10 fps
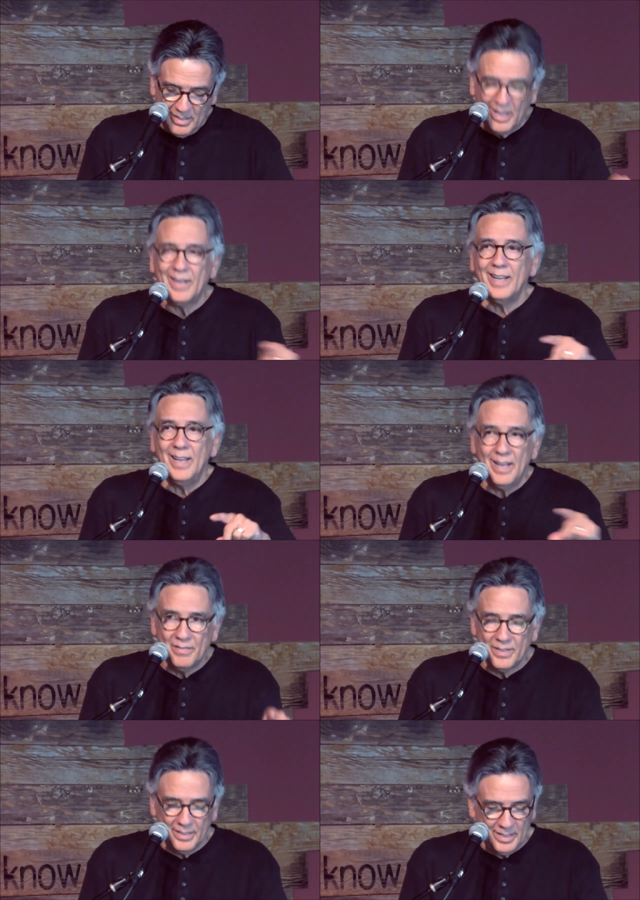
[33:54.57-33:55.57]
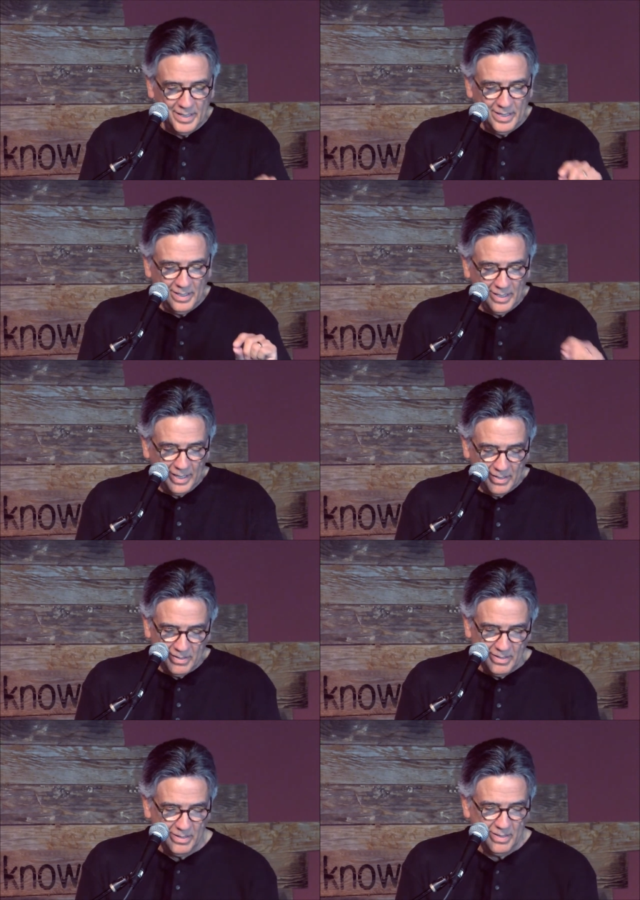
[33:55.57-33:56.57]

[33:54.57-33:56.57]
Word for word: not heaven later,